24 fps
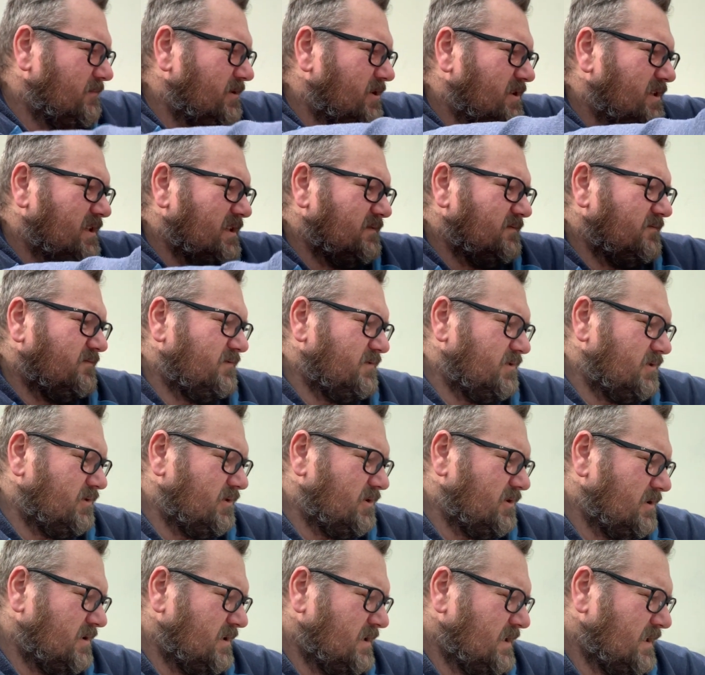looking
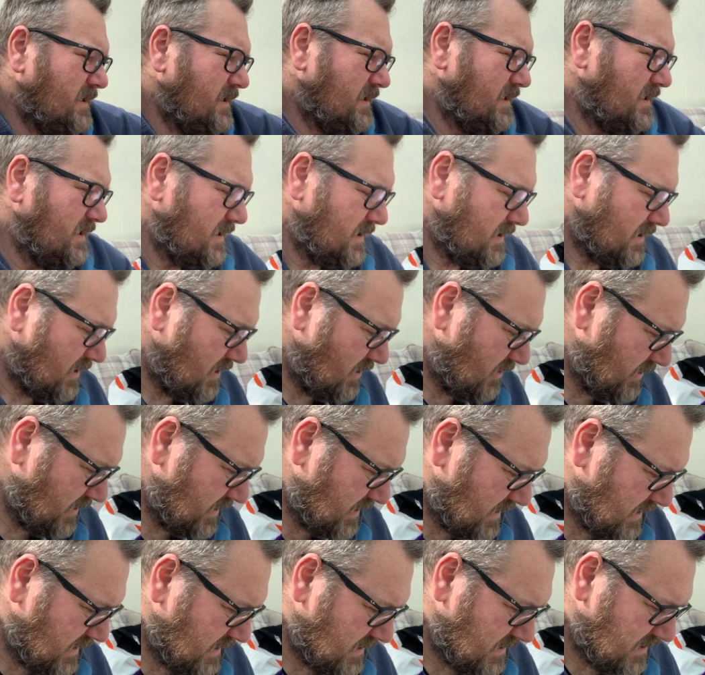for.
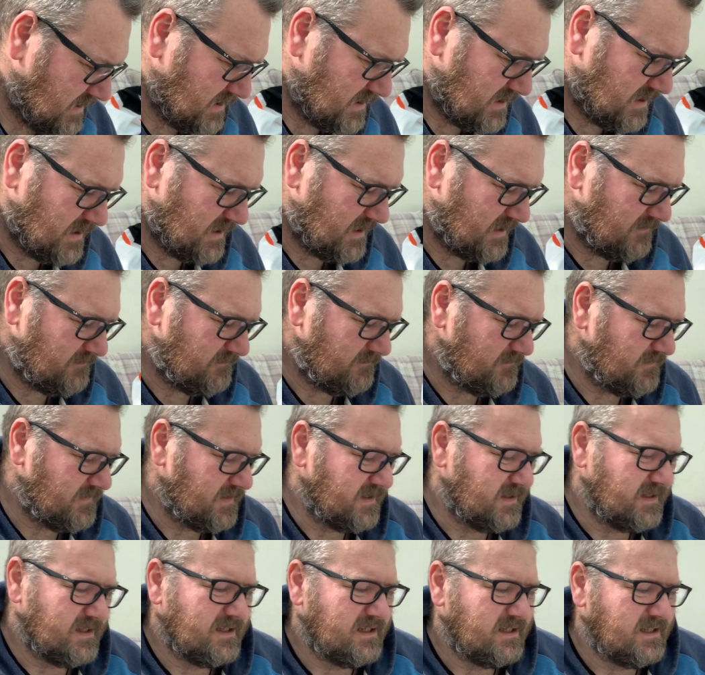I.e.
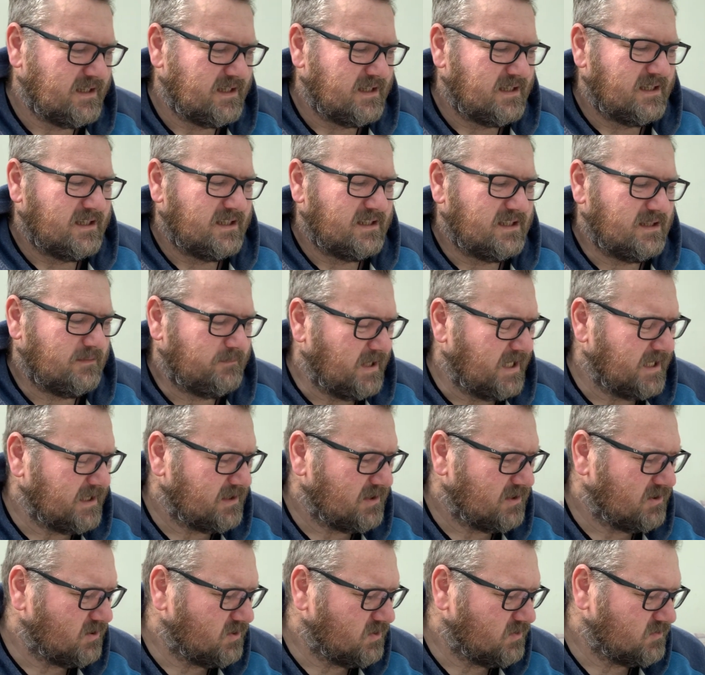your
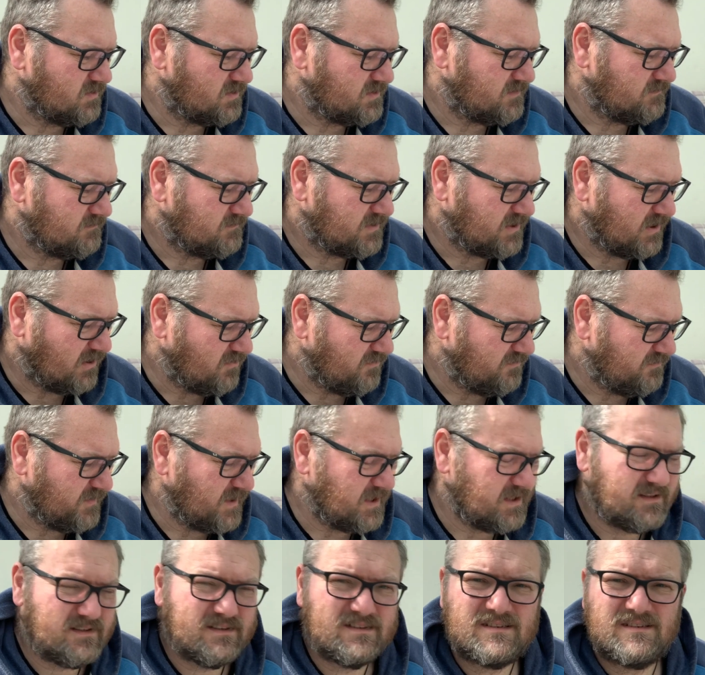Bengals,
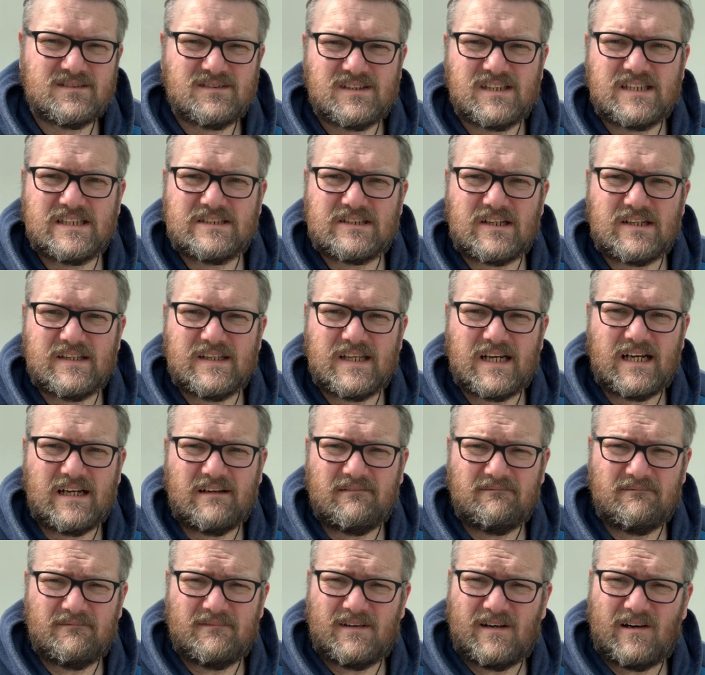Dolphins, things like that.
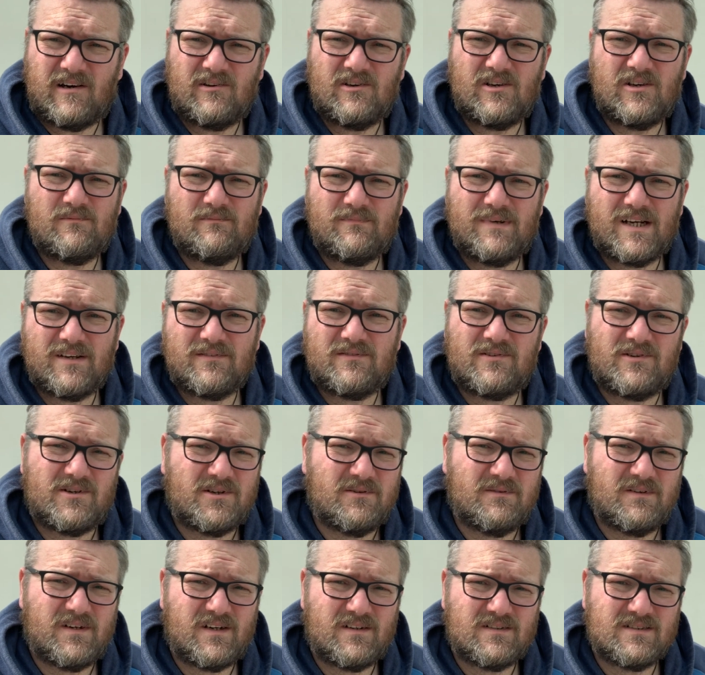I'll come back through
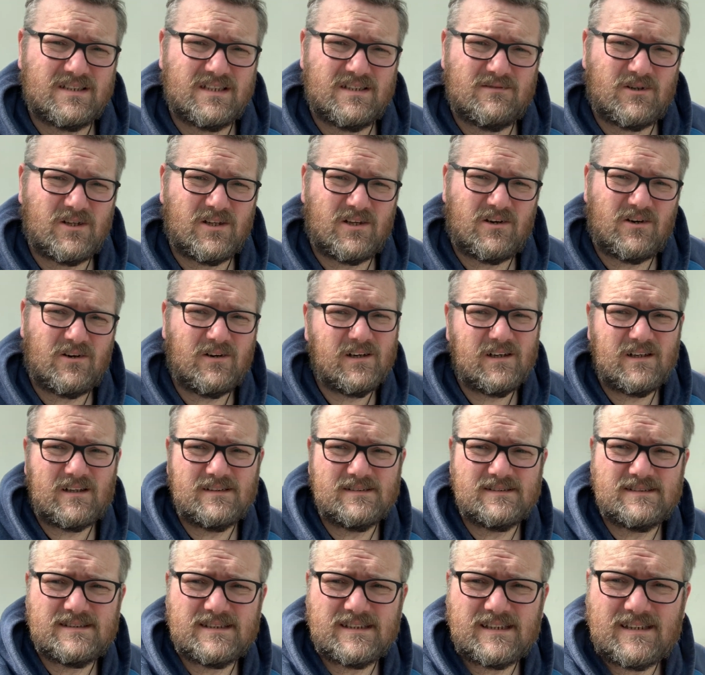and I'll see what the
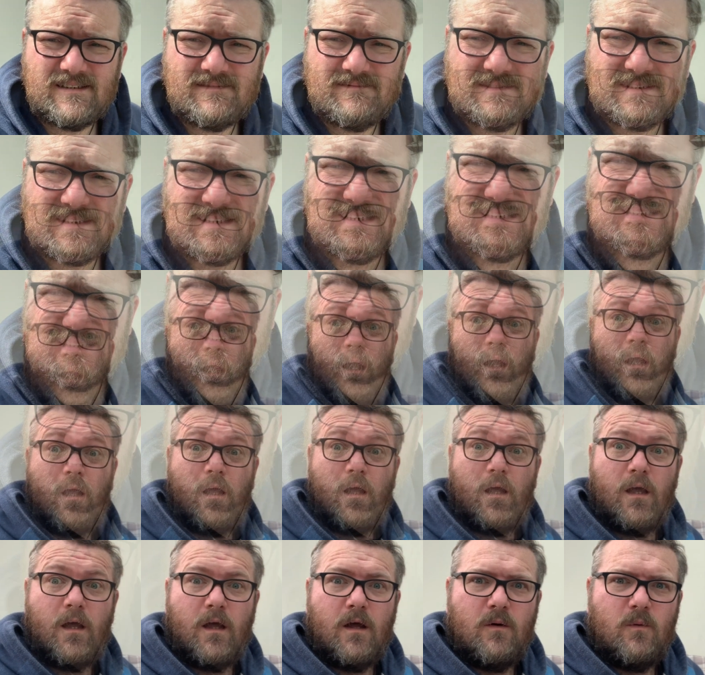highlights are. So let's have a look.
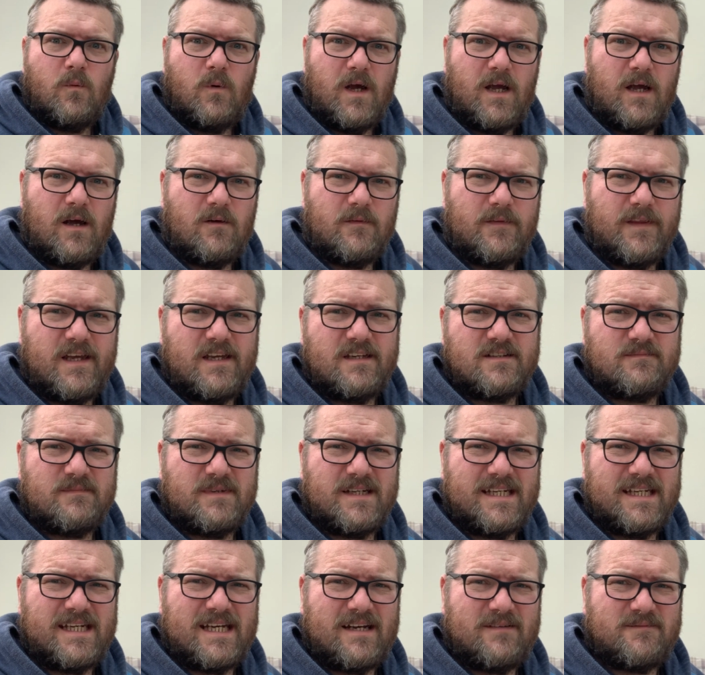Well, there's
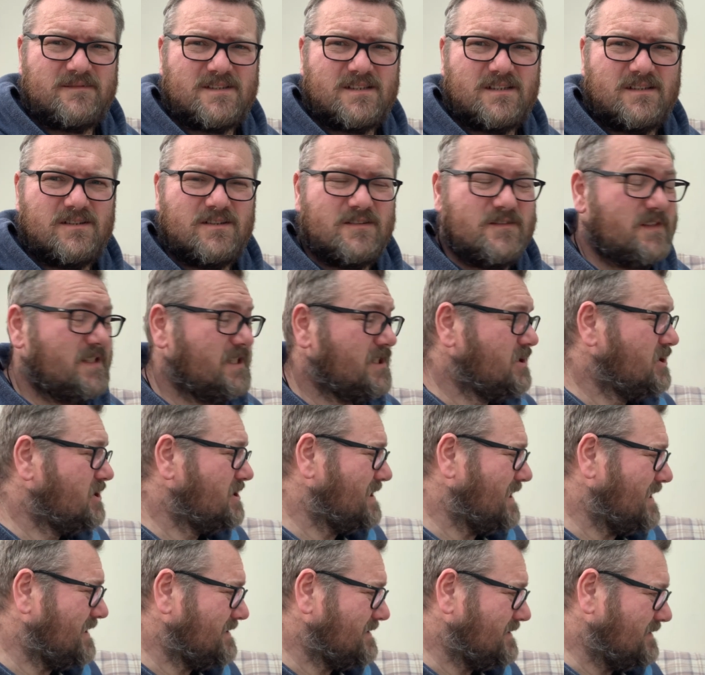me absolutely
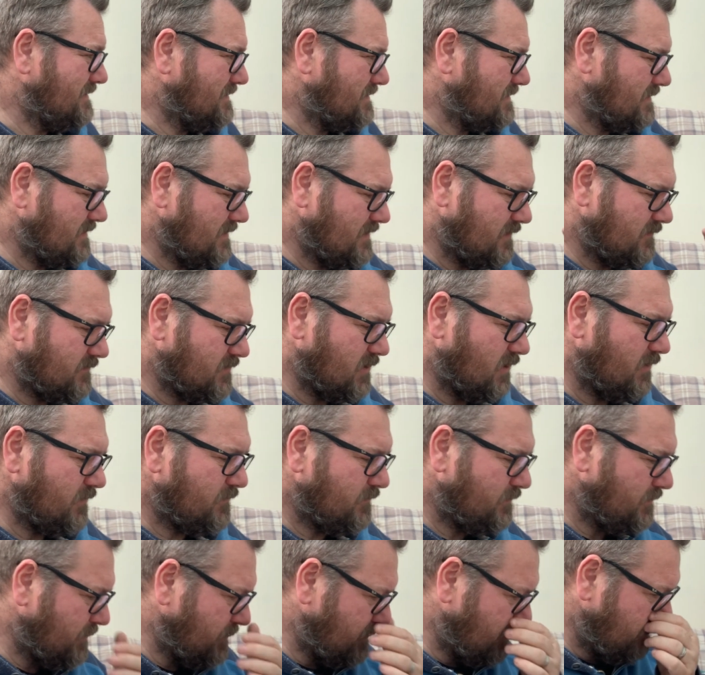shattered. I've gone
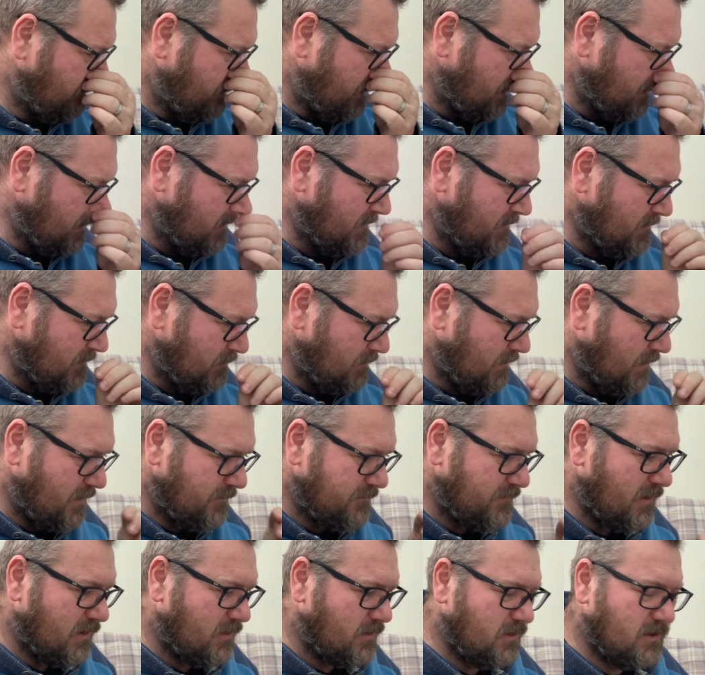through the bundle. I've
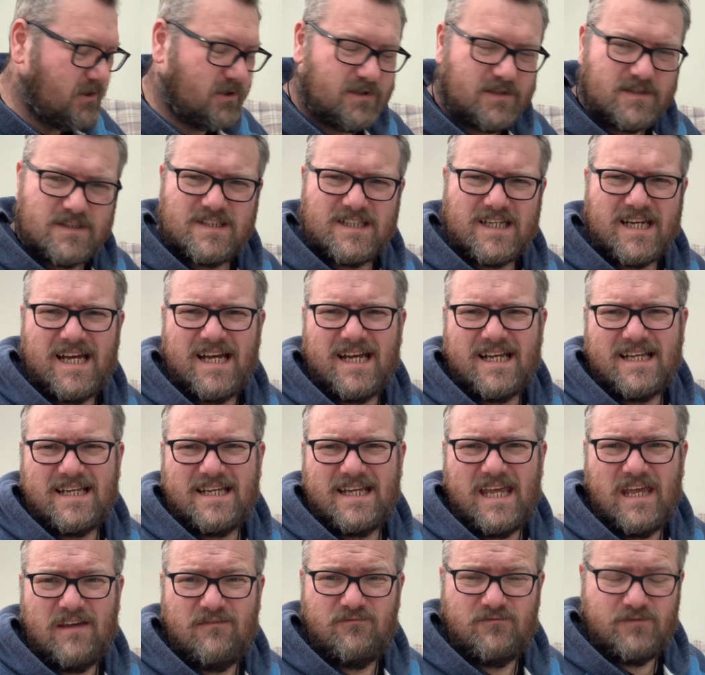not looked at
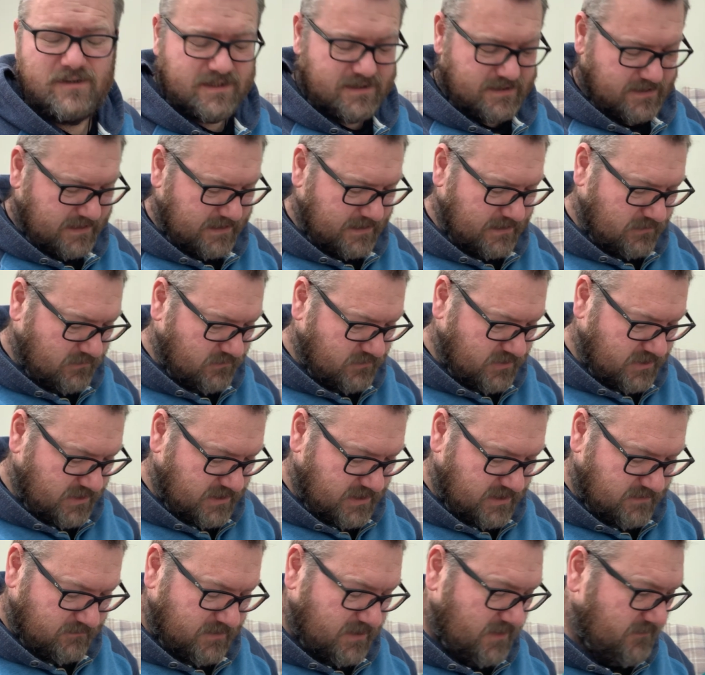every single
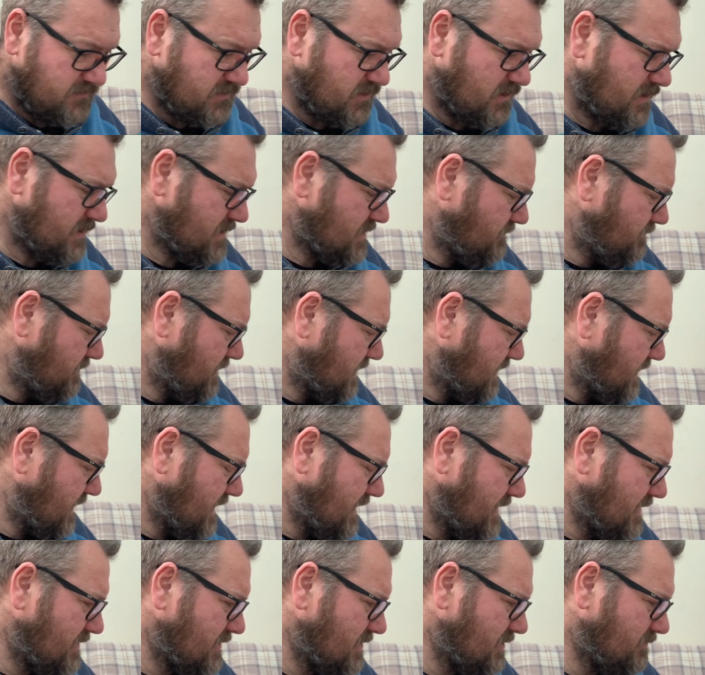shirt, but I've tried to pick
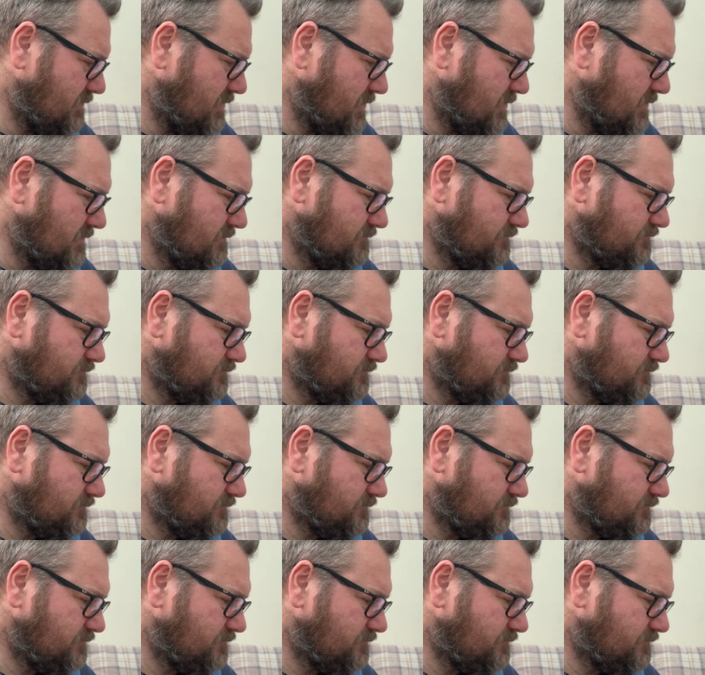out a couple